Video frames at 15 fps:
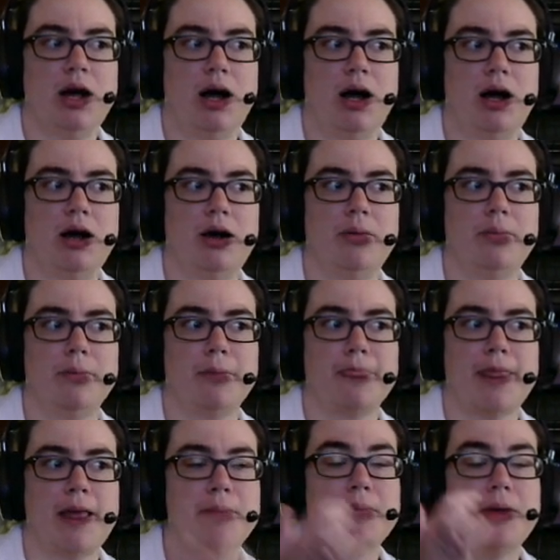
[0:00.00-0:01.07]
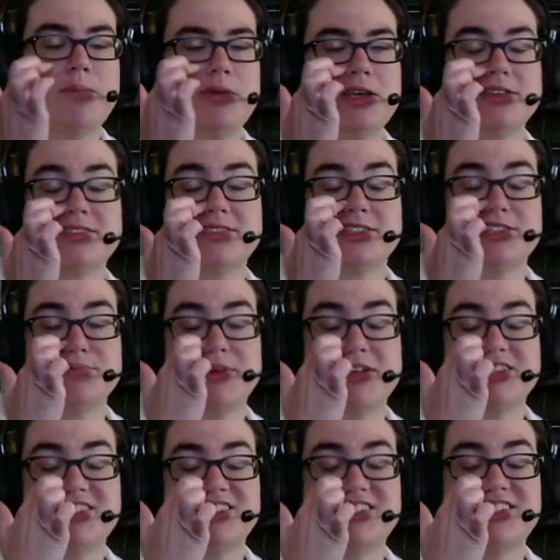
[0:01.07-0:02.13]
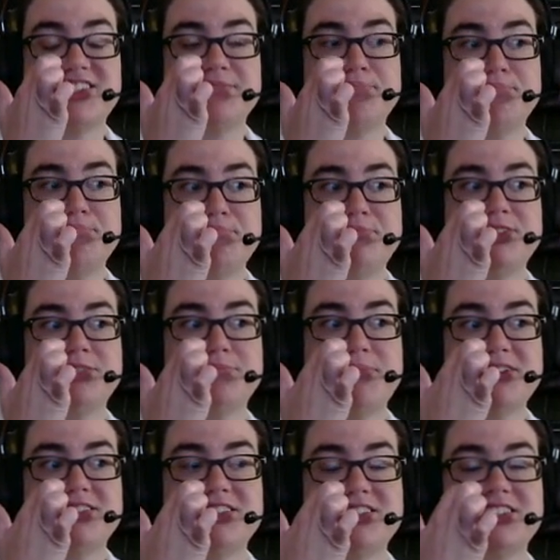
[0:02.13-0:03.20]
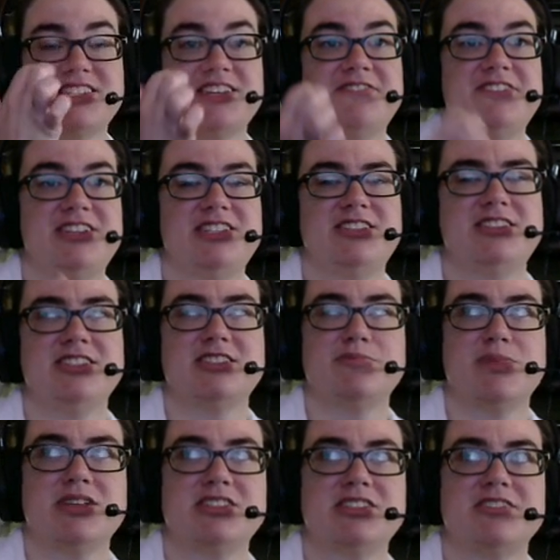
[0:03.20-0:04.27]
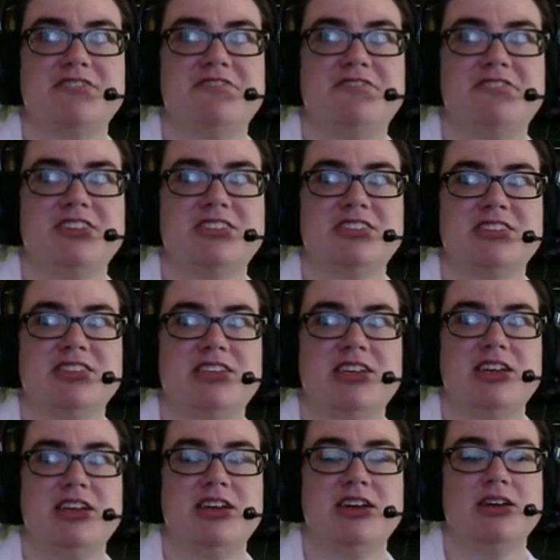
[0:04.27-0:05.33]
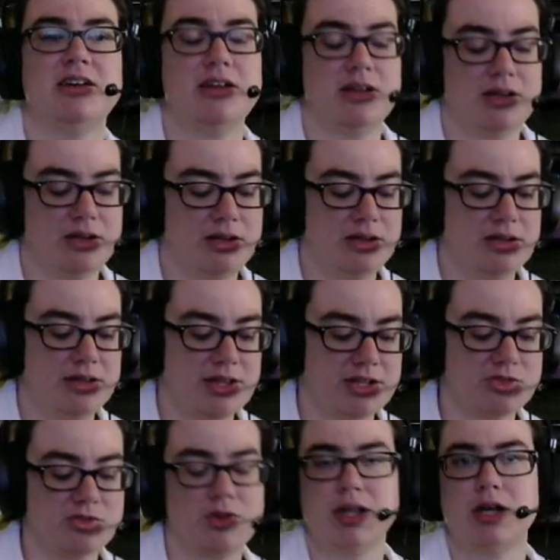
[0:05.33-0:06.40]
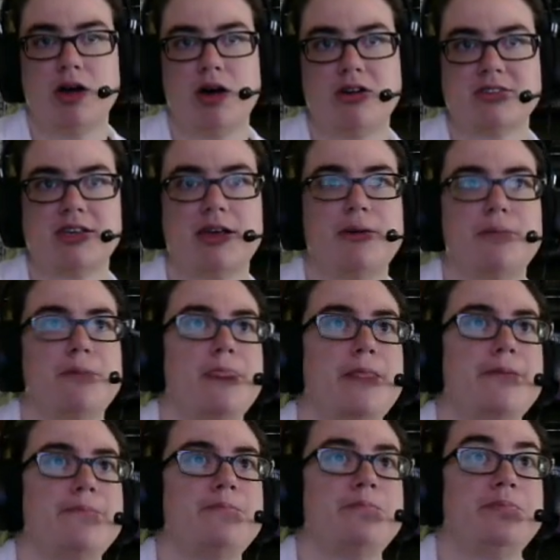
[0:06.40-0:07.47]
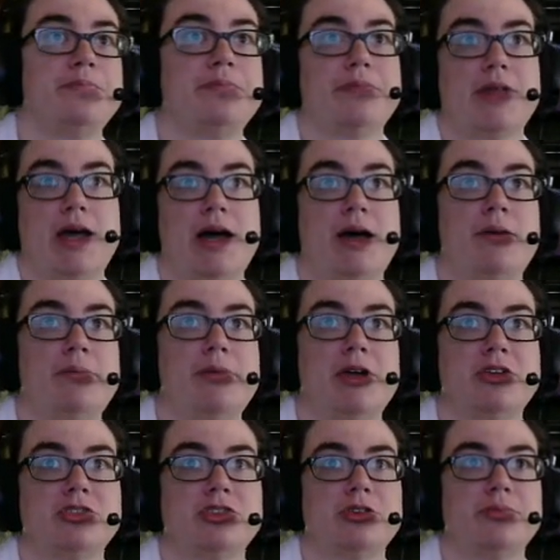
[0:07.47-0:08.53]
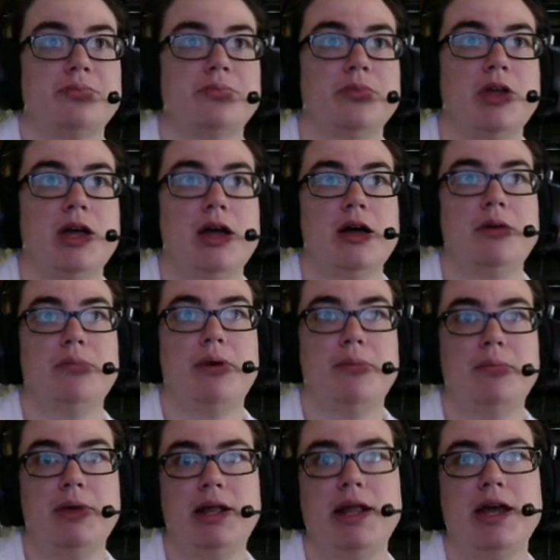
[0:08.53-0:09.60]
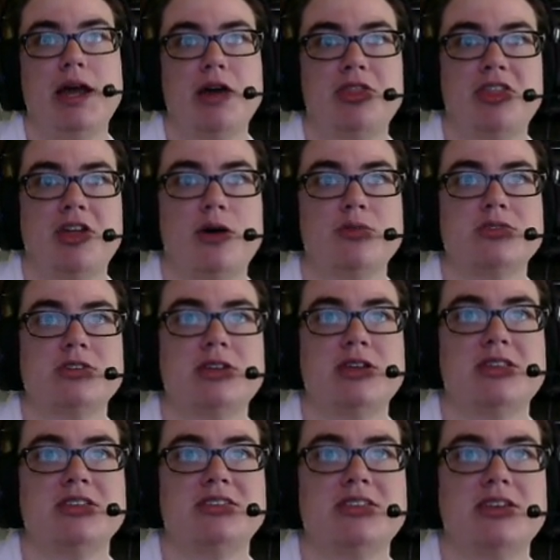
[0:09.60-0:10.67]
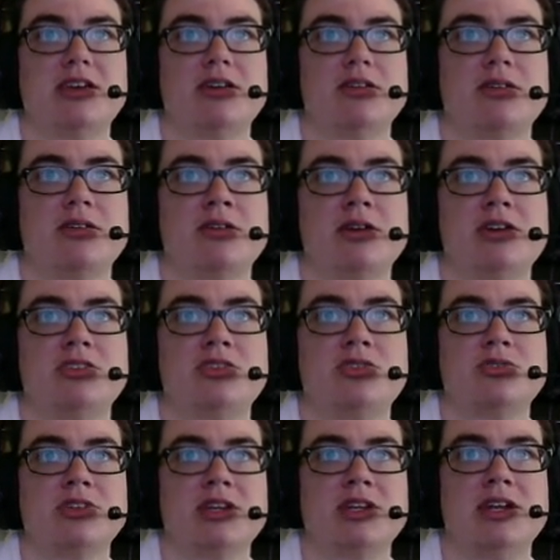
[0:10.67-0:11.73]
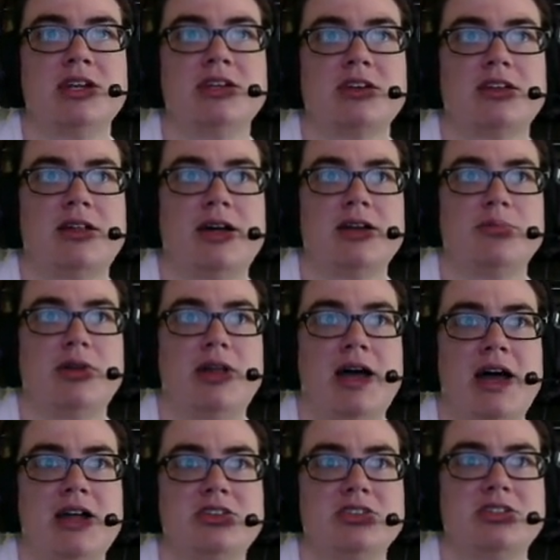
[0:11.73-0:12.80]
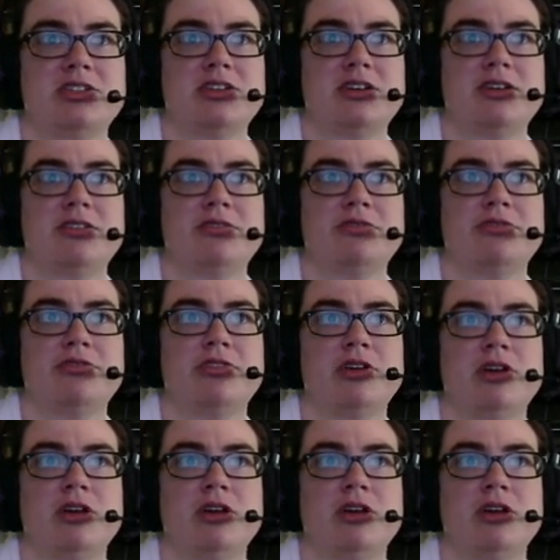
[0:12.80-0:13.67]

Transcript: And maybe it's the specificity that's really causing it. I'm not sure. But mille, 1,000 in the singular, is usually an indeclinable adjective.